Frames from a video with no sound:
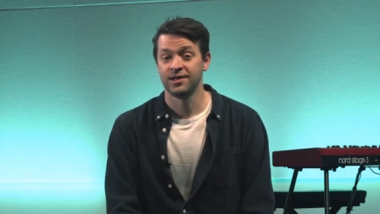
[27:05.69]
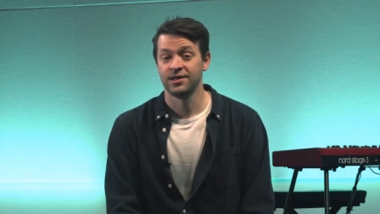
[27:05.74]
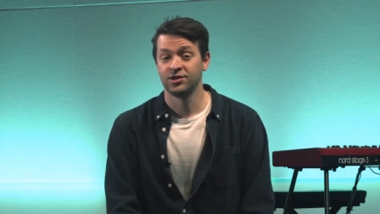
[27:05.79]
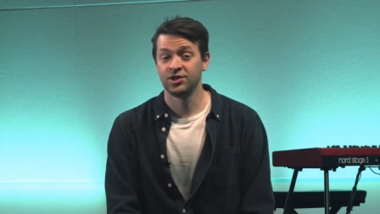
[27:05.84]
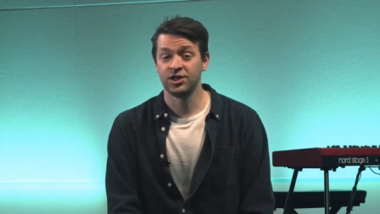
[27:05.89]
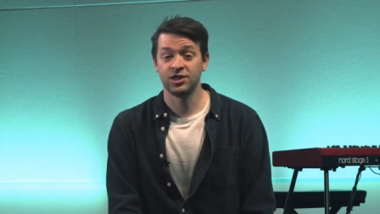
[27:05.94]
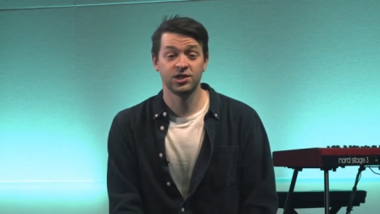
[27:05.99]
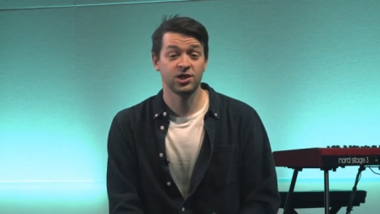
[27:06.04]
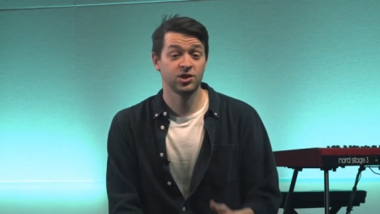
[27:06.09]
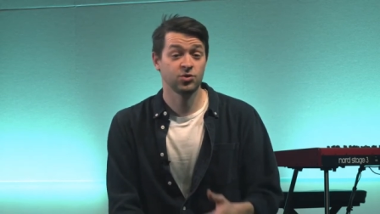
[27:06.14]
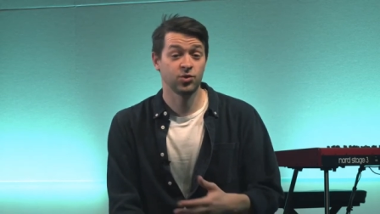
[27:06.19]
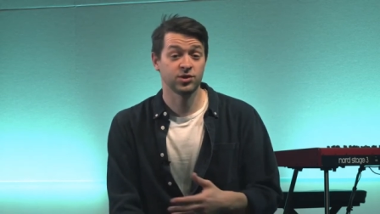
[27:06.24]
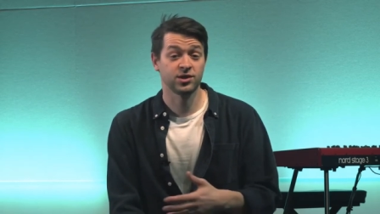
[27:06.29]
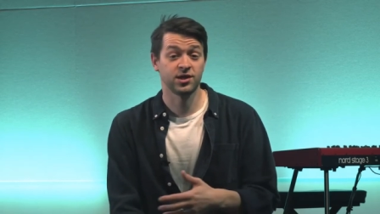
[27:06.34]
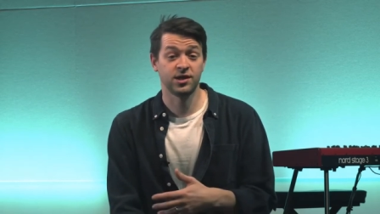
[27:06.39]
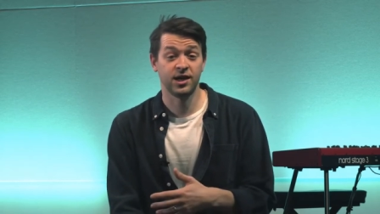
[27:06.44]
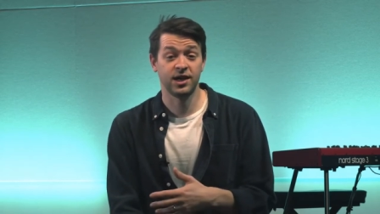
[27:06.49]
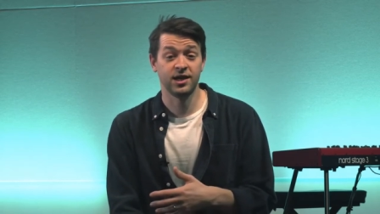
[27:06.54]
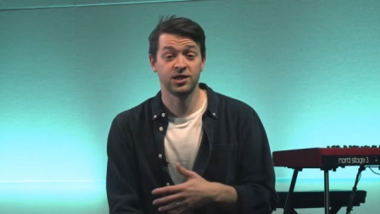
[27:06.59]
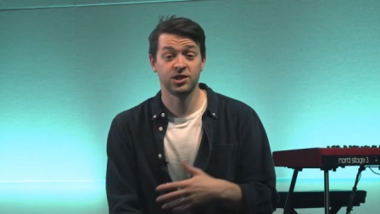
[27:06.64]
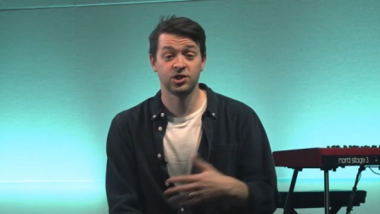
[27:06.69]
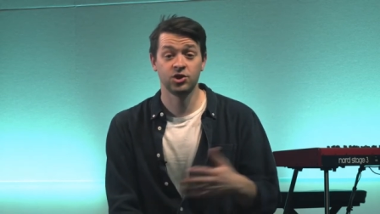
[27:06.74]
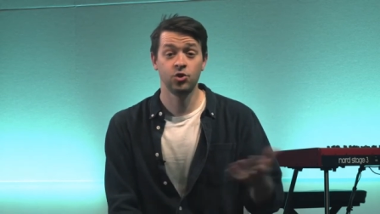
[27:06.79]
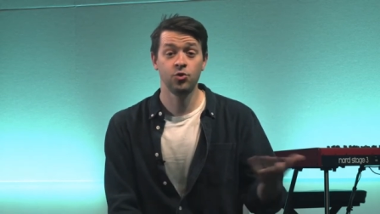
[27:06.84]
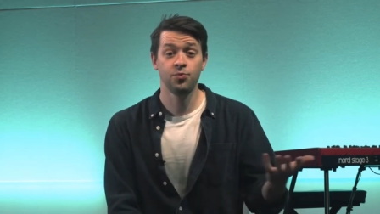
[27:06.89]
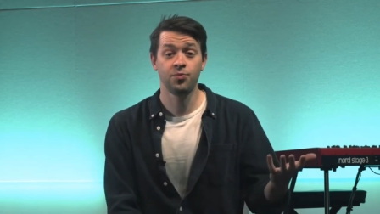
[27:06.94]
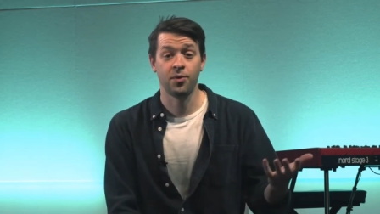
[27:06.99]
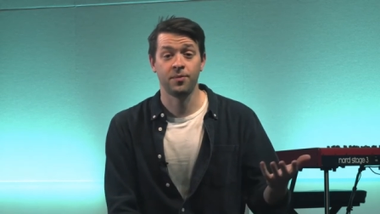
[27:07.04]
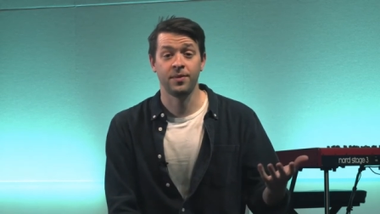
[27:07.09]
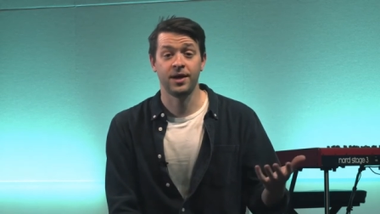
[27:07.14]
Jesus wasn't a
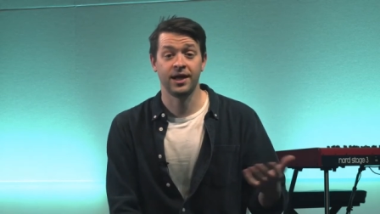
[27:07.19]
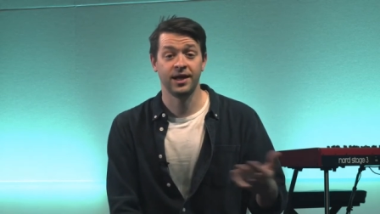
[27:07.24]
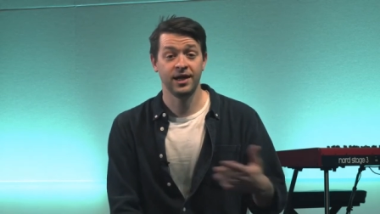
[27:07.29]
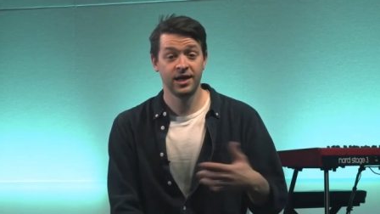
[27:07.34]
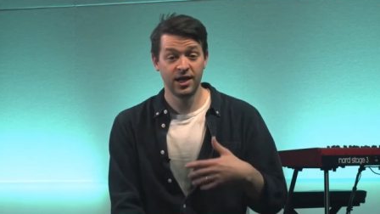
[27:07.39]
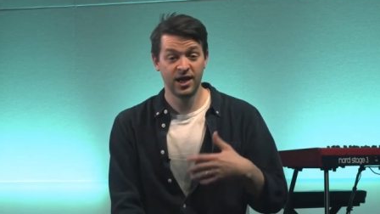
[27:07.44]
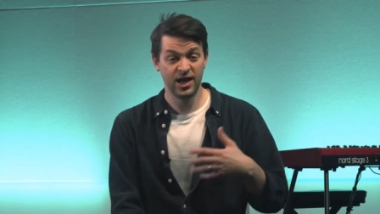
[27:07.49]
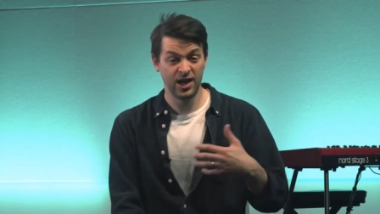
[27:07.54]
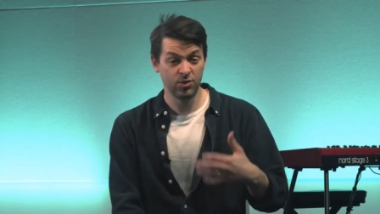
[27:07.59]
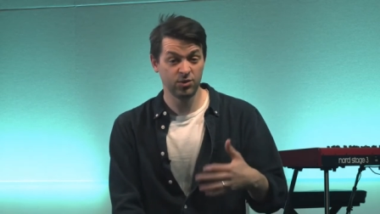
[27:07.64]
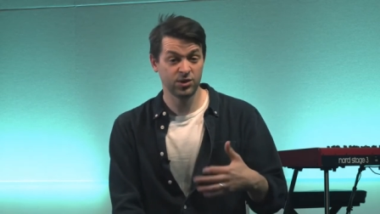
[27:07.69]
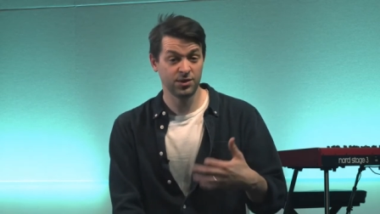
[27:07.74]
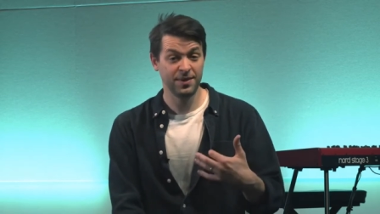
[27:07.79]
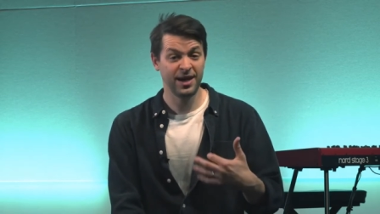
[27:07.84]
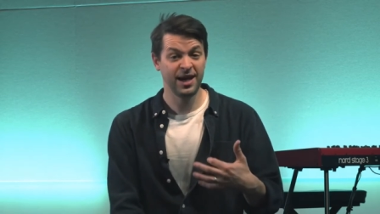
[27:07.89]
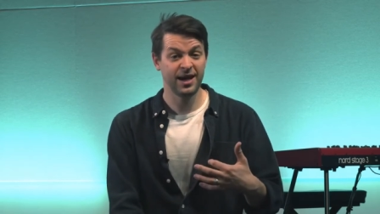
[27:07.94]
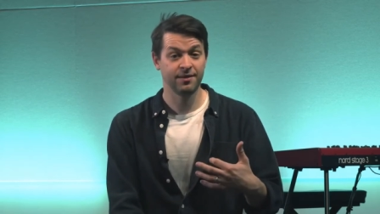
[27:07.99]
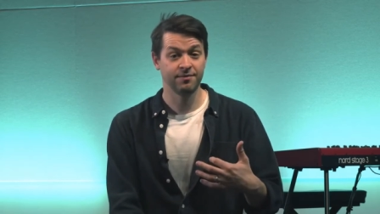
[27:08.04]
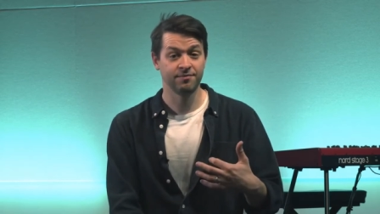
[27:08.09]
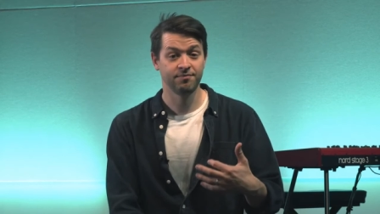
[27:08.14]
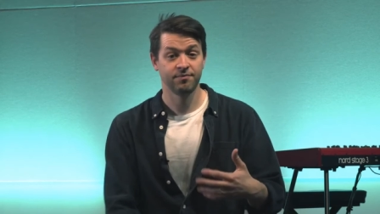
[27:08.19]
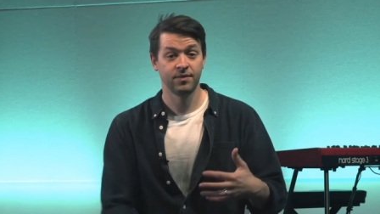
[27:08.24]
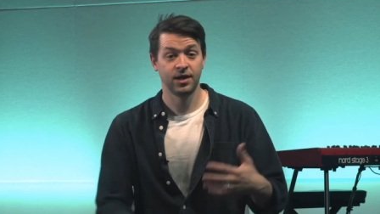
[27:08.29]
superman, he, he was a man.